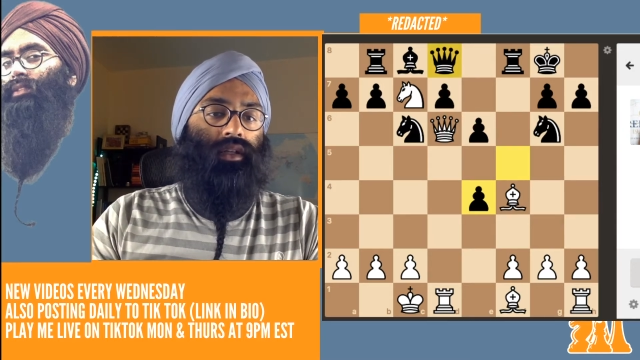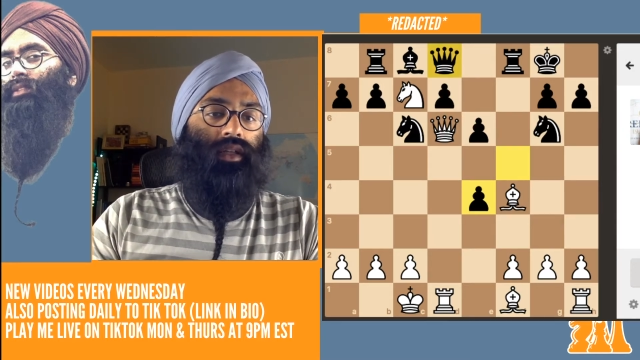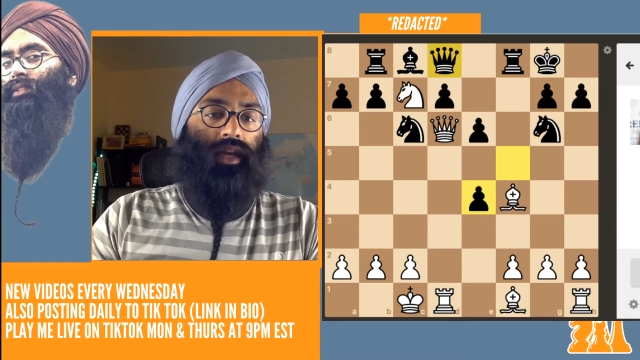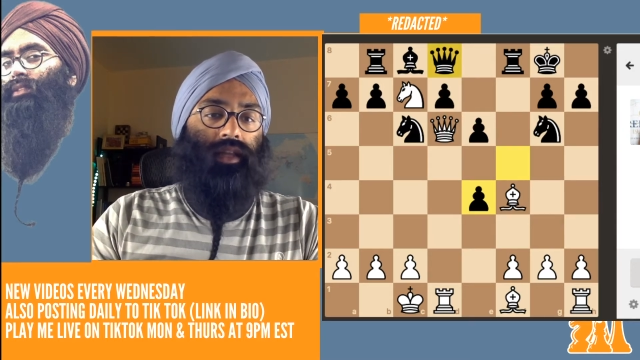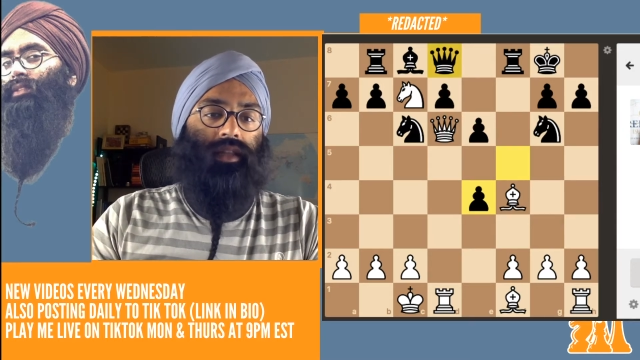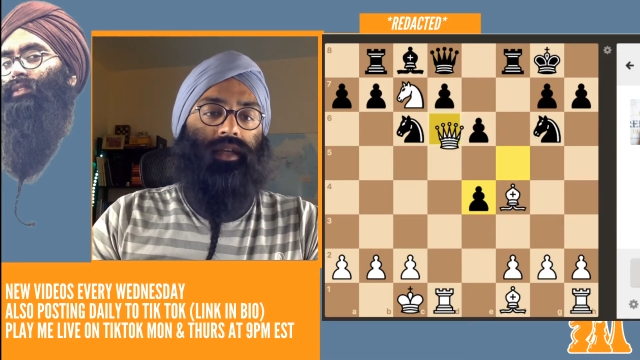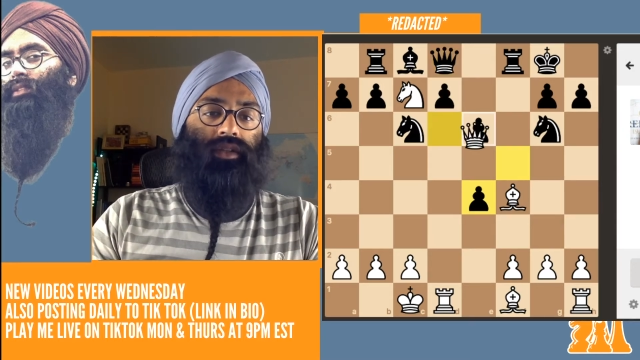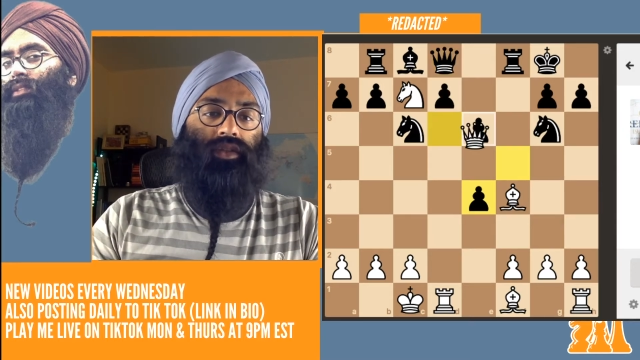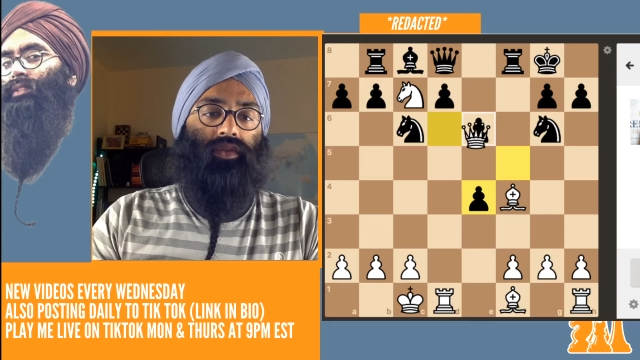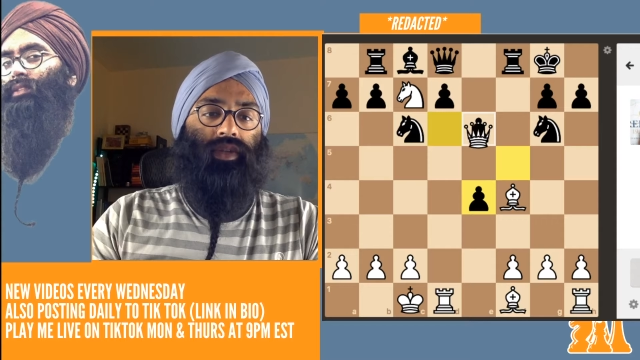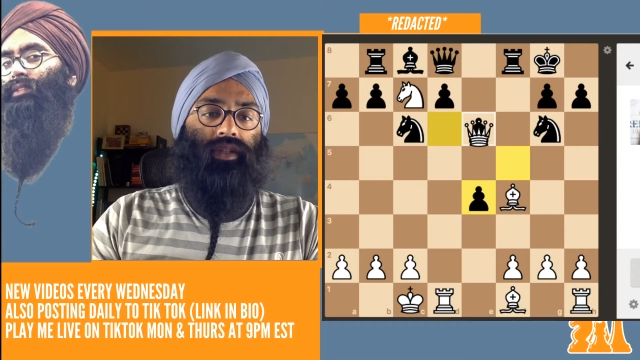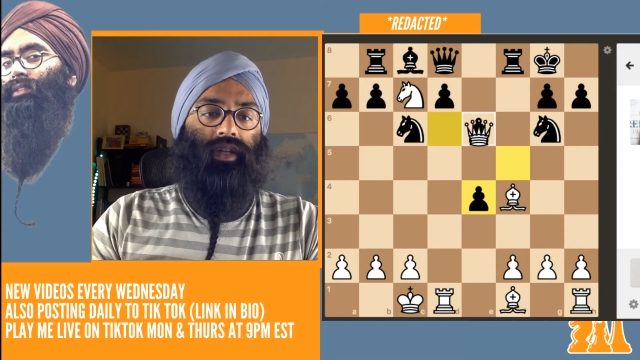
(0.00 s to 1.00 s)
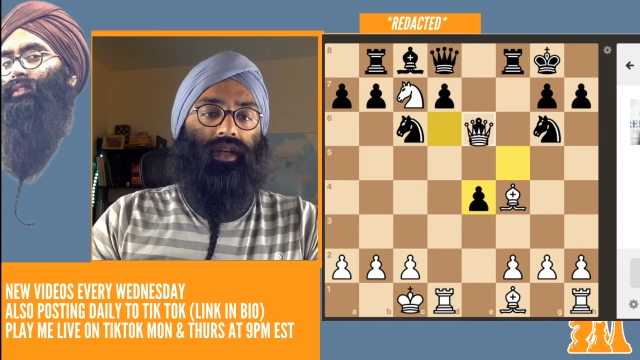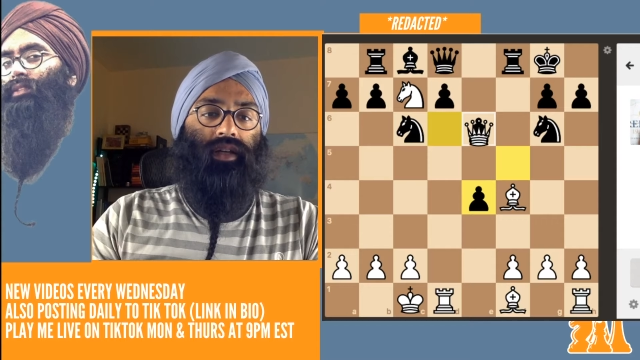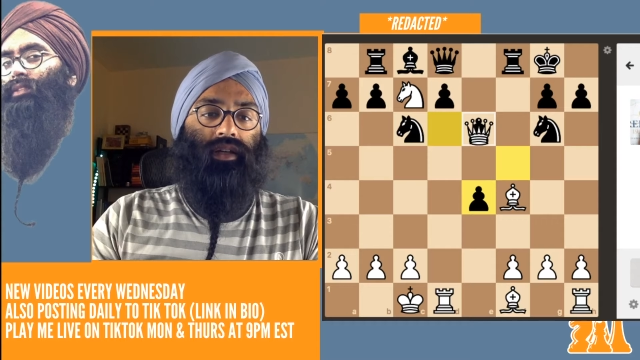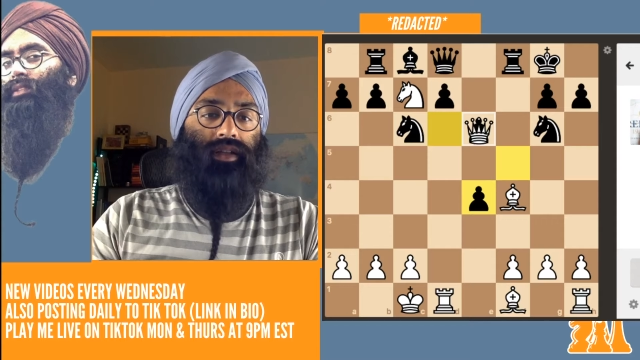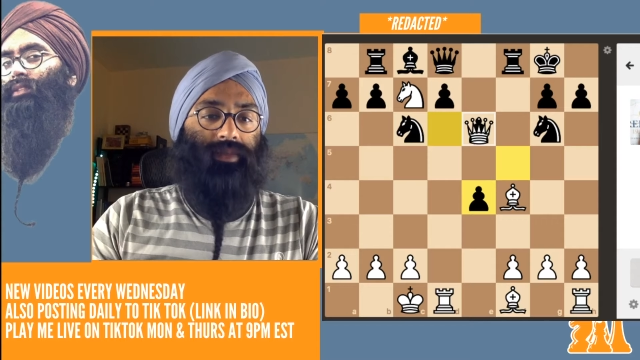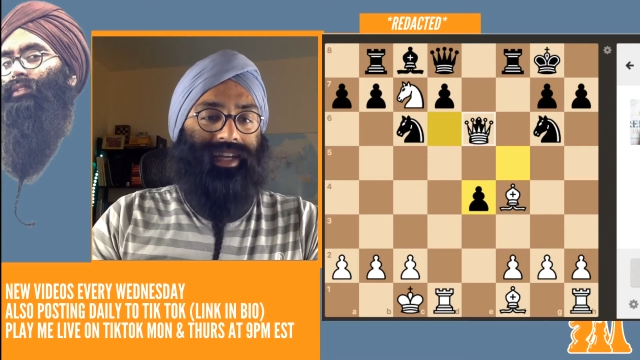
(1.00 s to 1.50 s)
I think it's a queen sack.
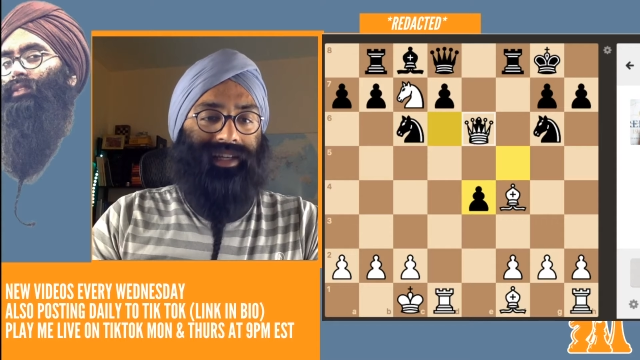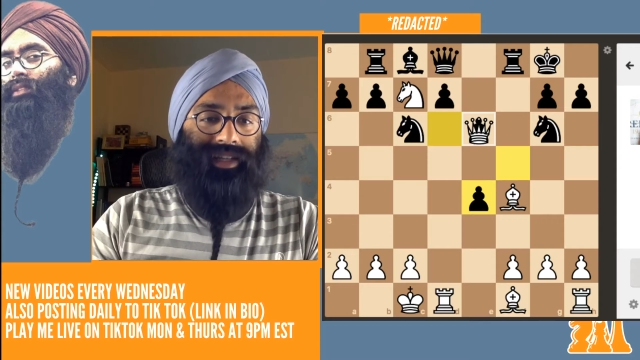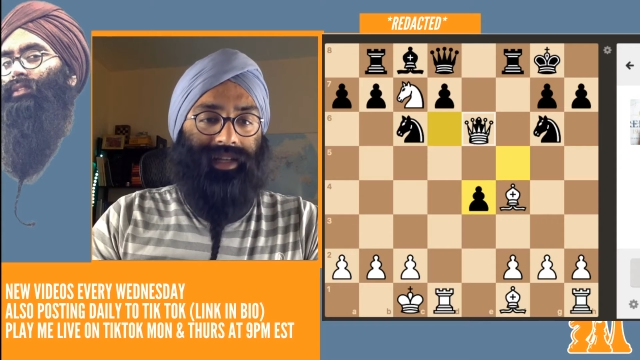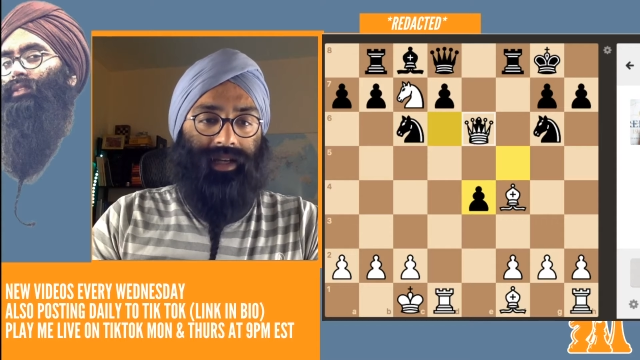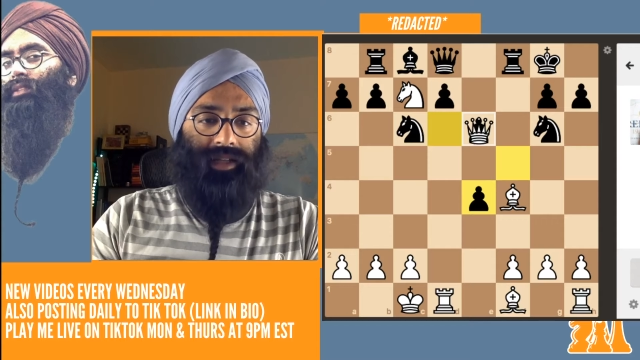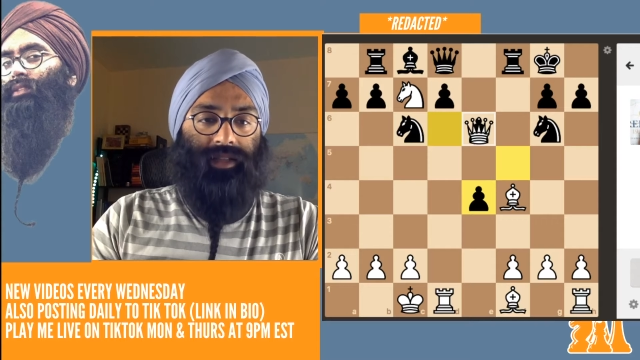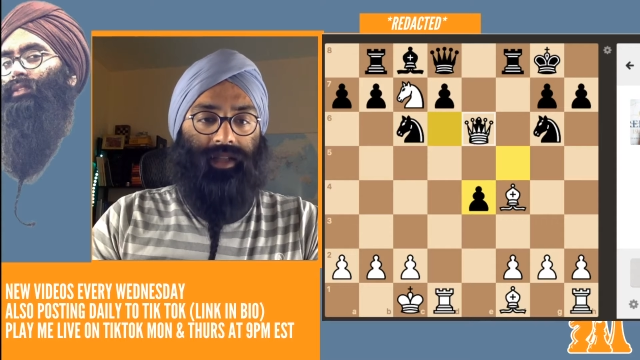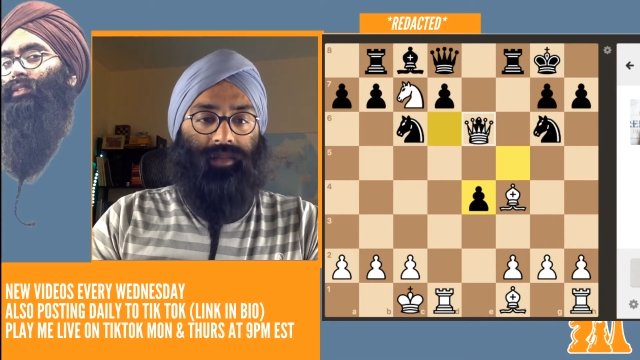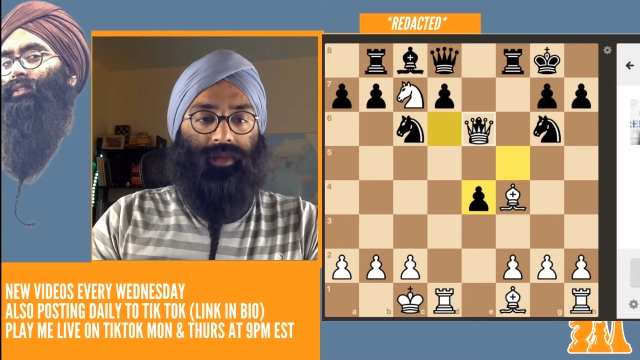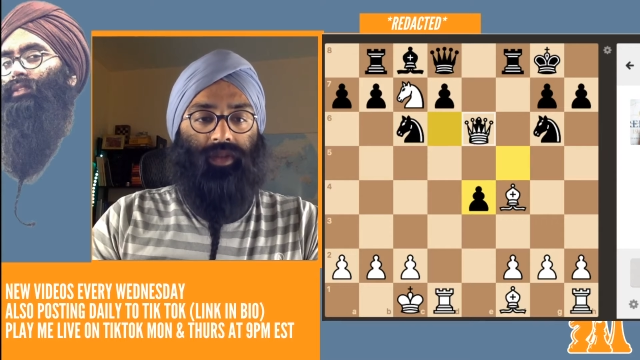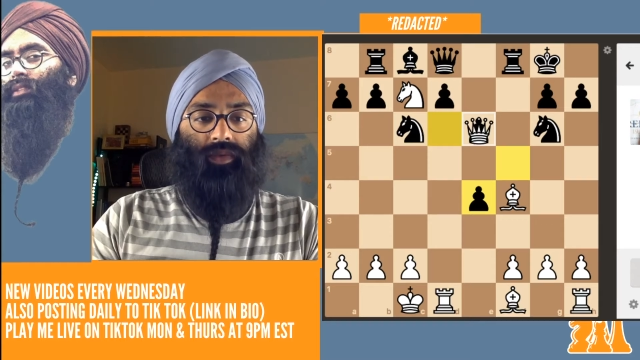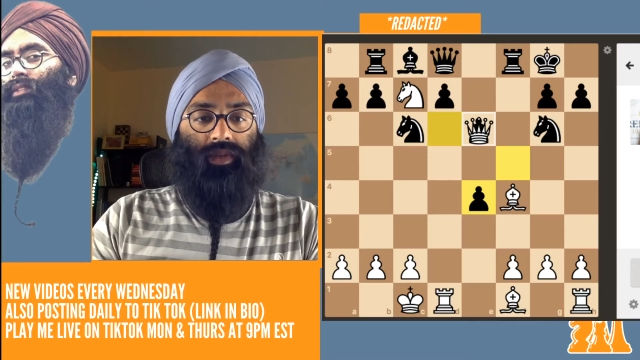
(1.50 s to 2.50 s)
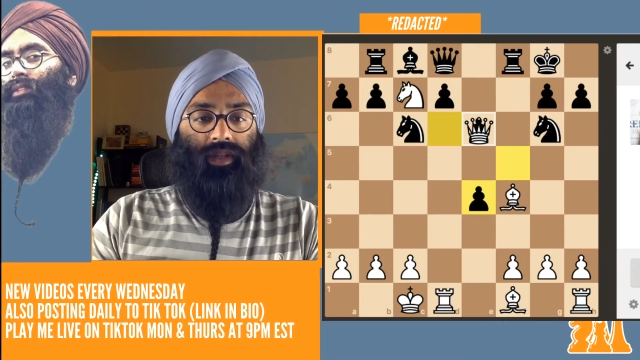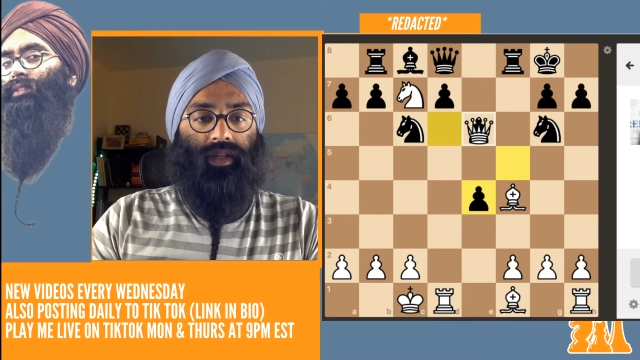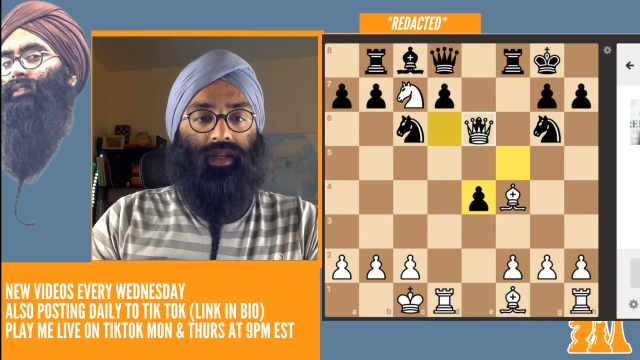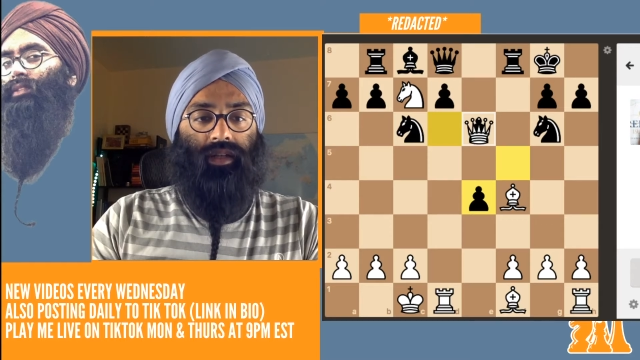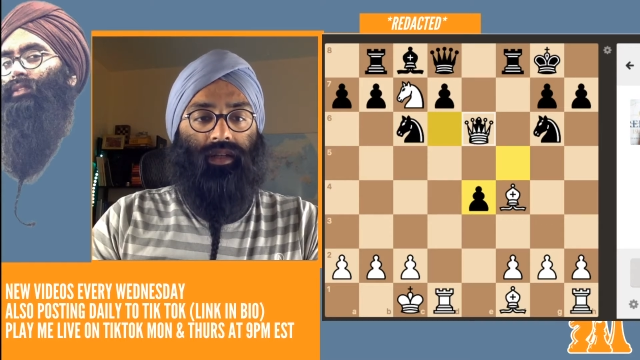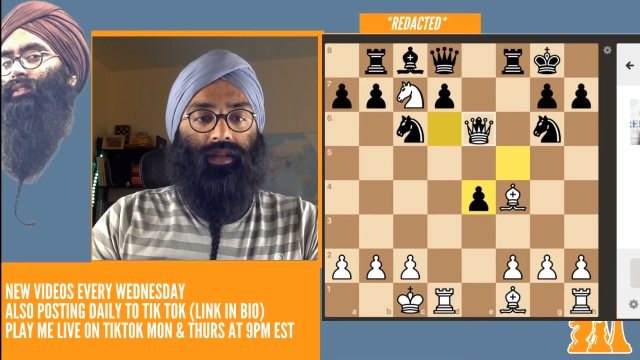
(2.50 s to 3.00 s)
My gut is telling me it's a queen sack.